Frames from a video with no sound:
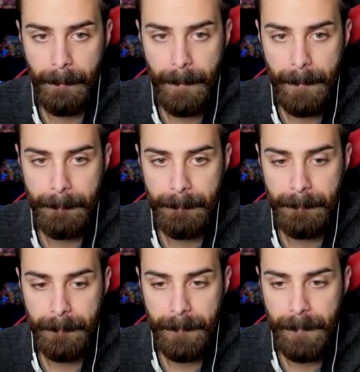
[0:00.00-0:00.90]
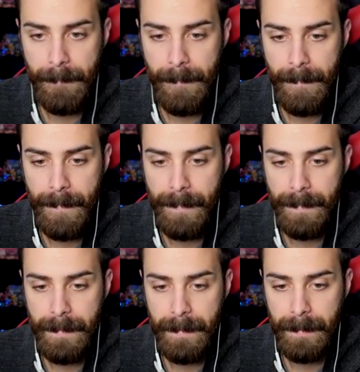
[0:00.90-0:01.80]

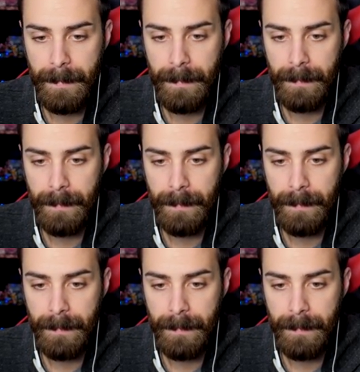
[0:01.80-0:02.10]
(no one is talking)